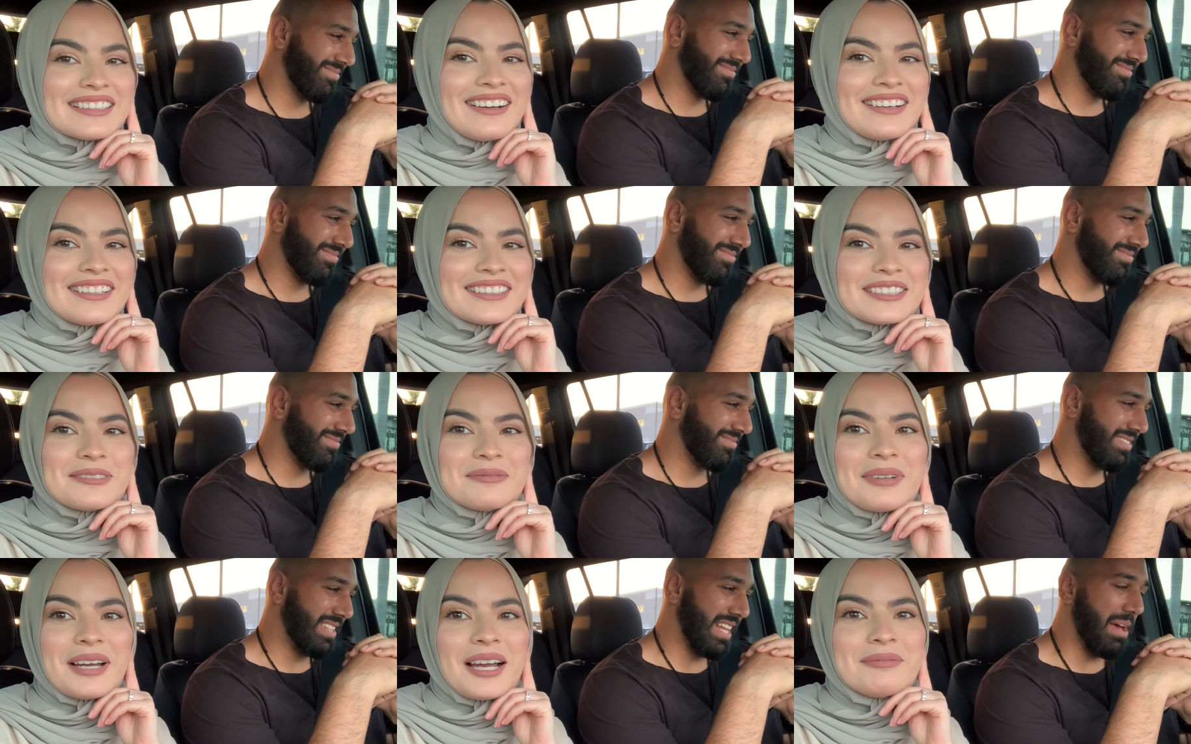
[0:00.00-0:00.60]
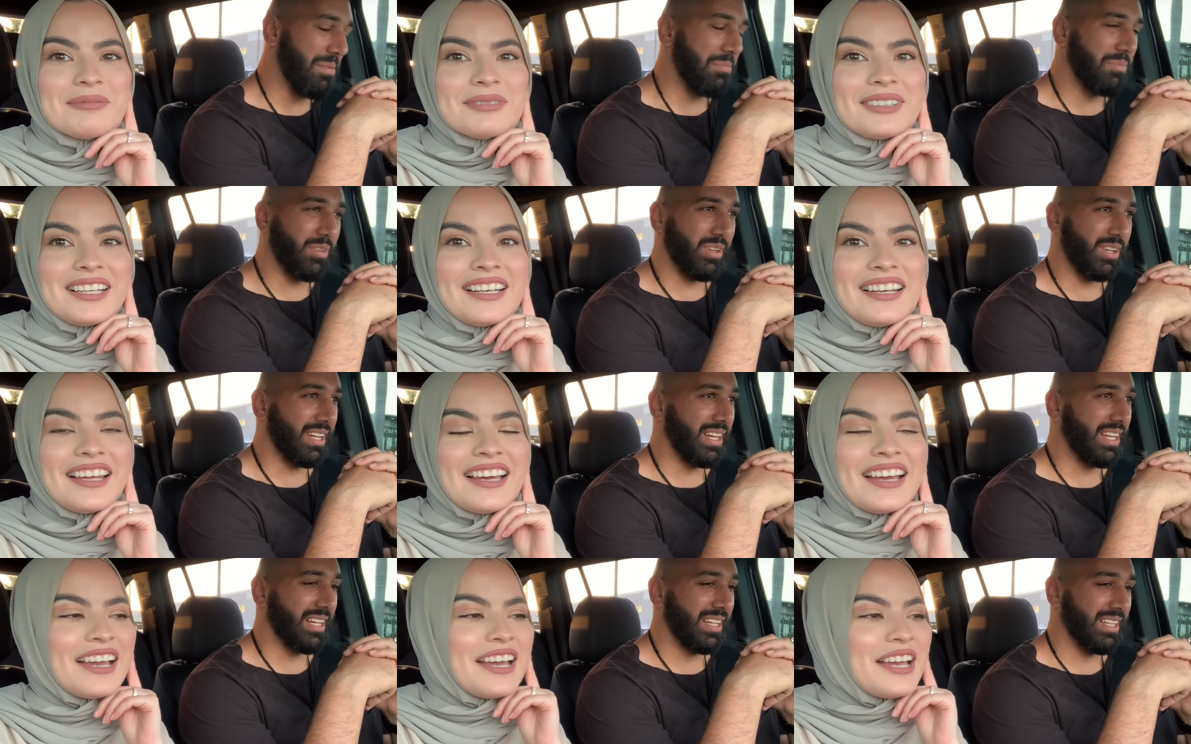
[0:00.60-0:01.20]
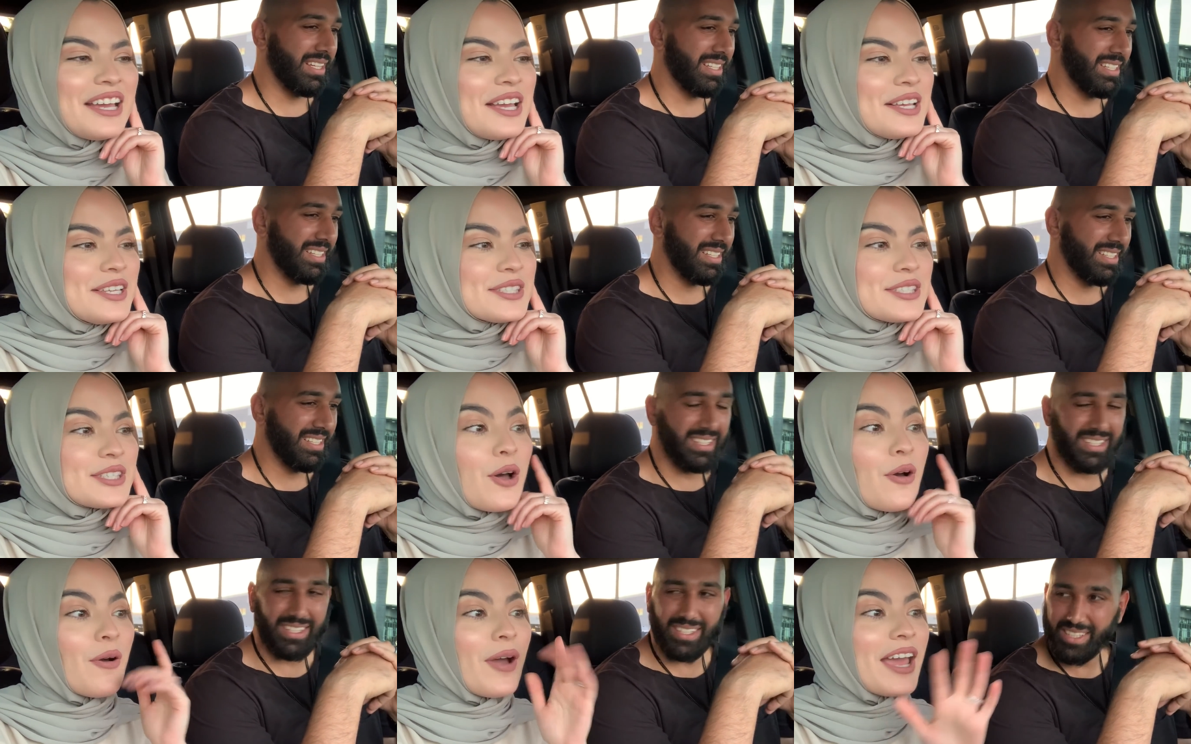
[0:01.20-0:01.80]
Speaker 1: Awesome. Alhamdulillah. Alhamdulillah.
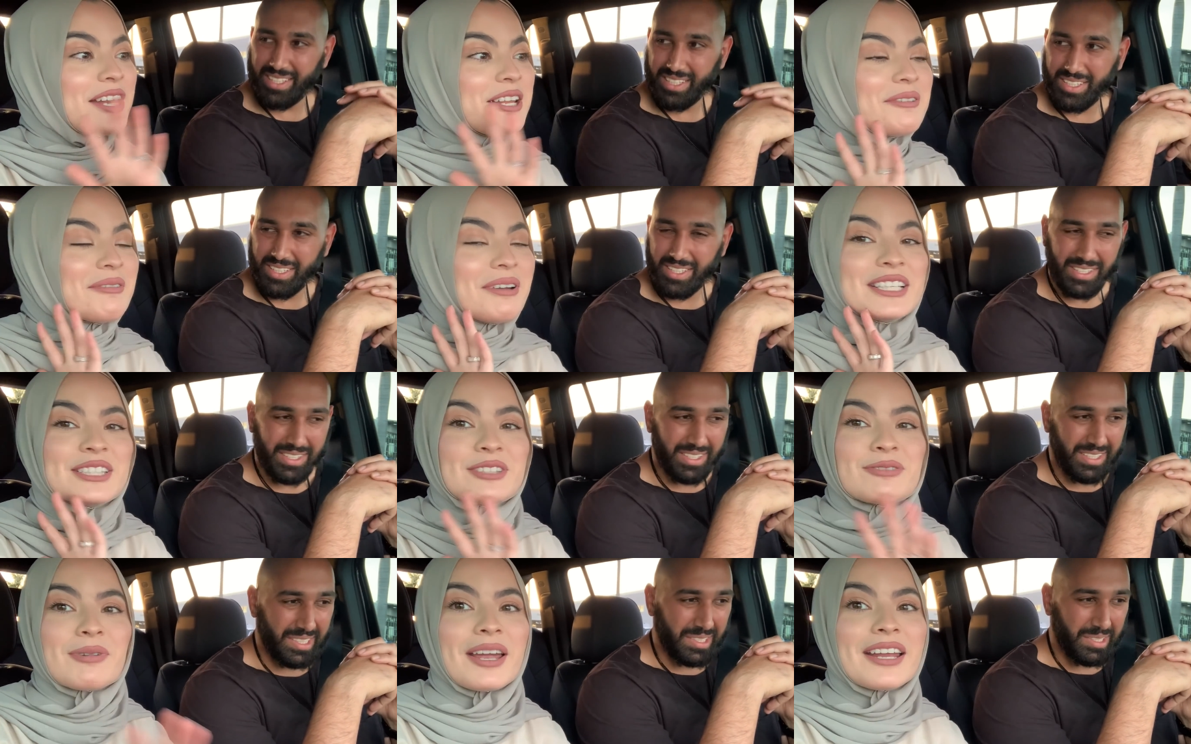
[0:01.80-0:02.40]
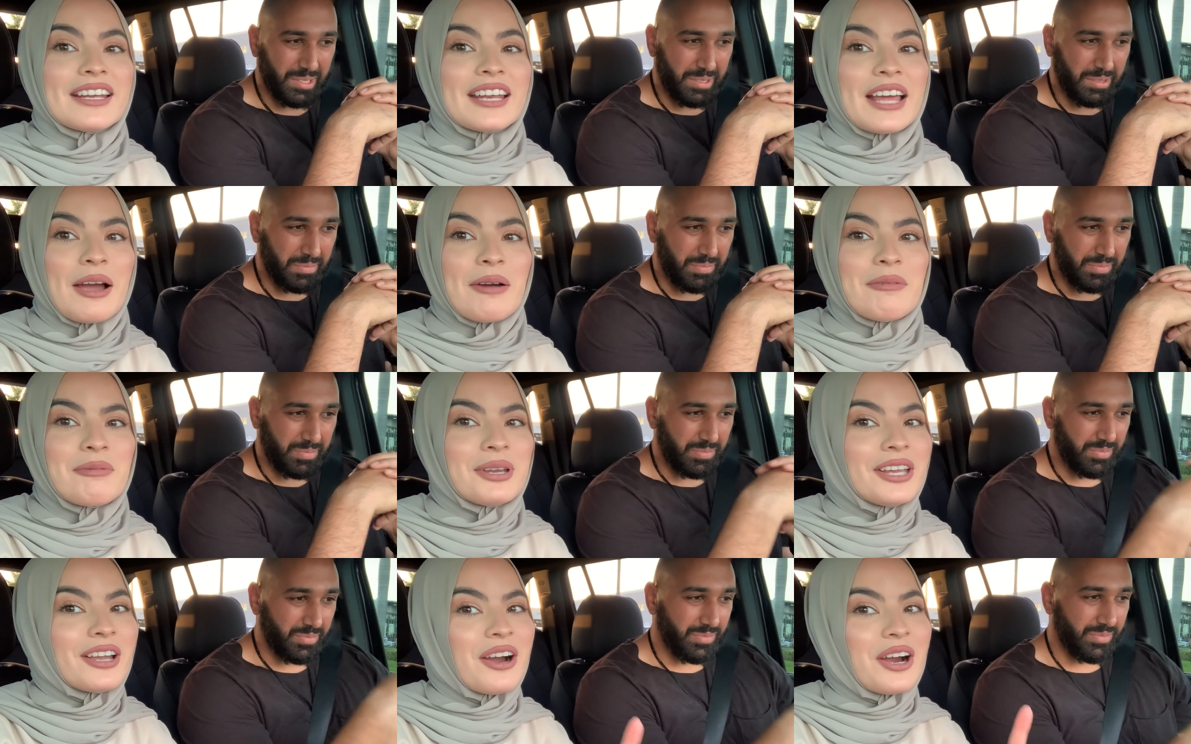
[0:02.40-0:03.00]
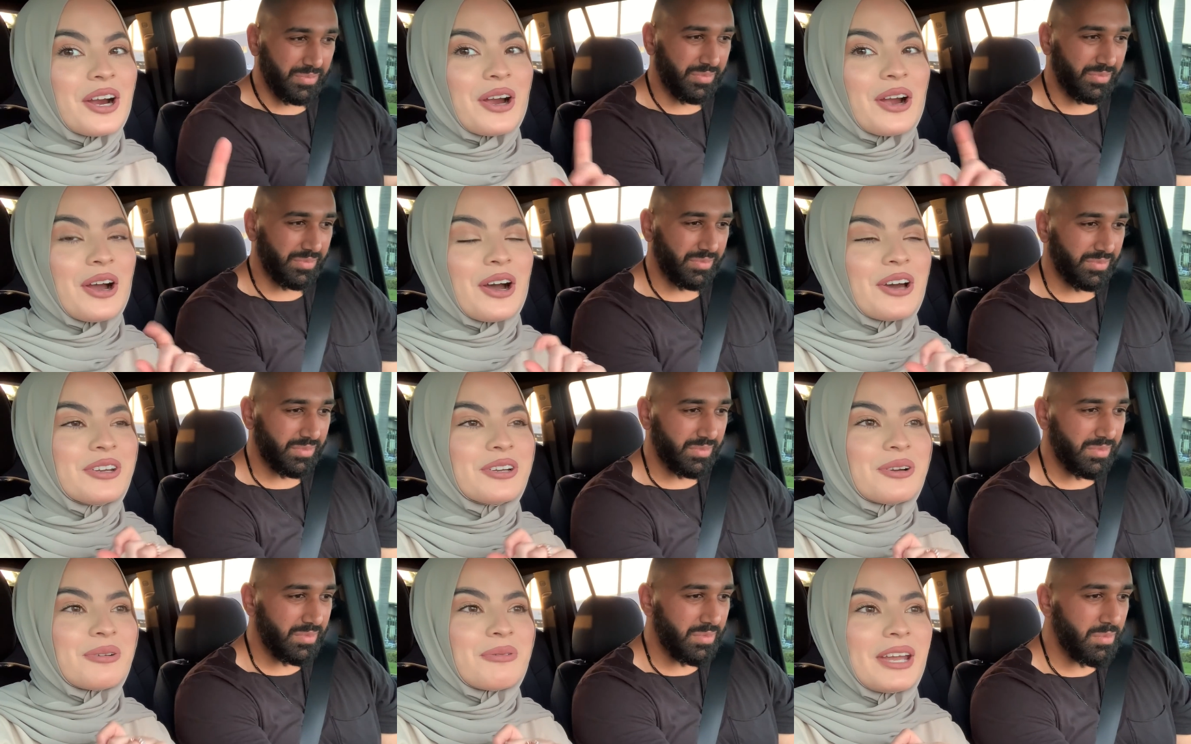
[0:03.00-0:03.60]
So anyways, right now we are
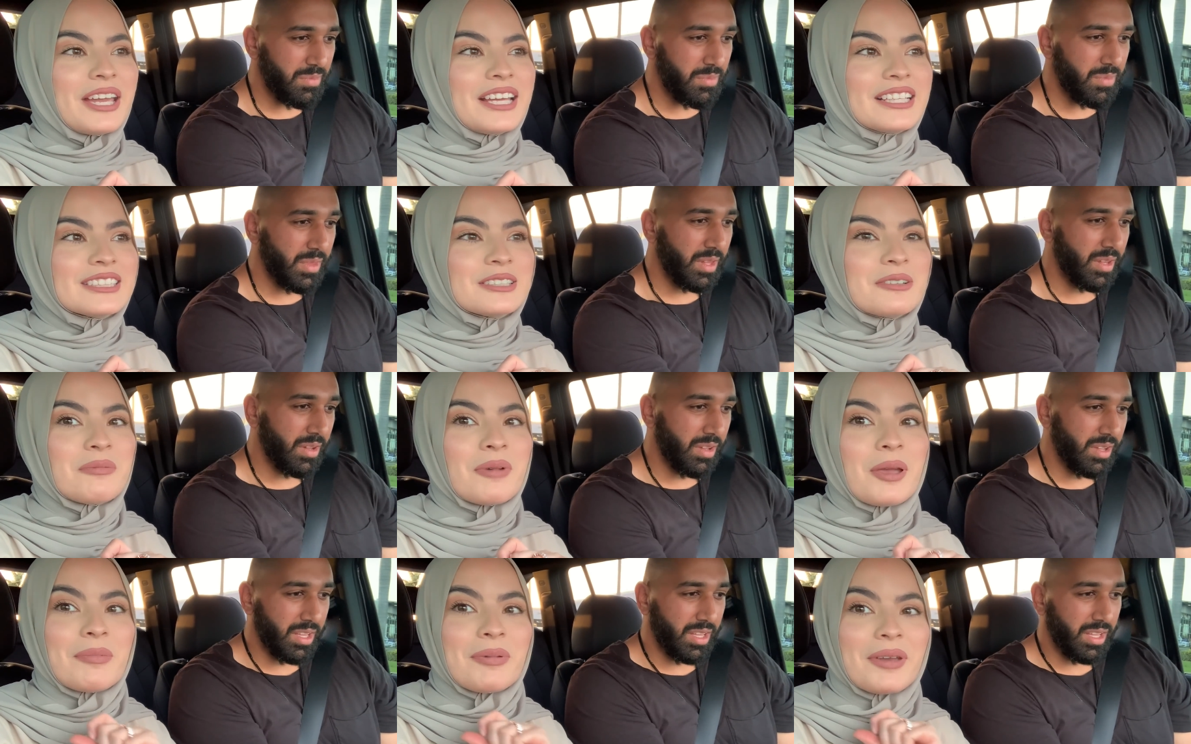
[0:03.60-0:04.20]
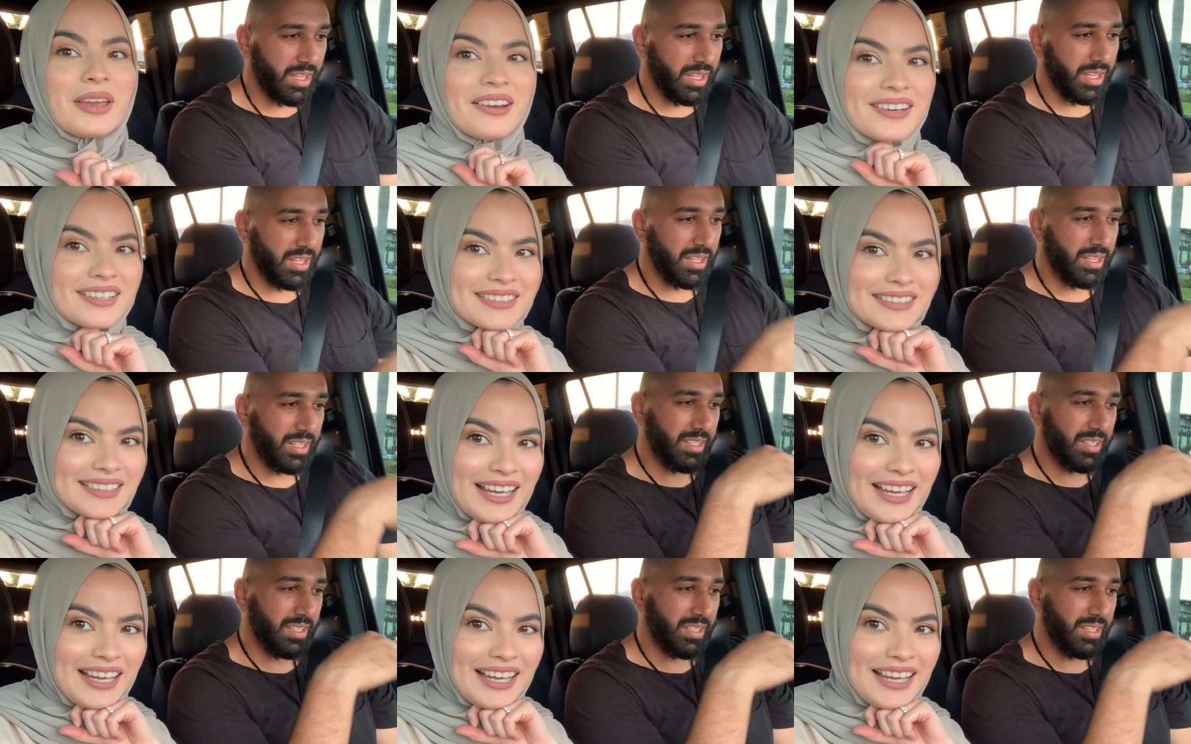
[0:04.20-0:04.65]
on our way to my parents'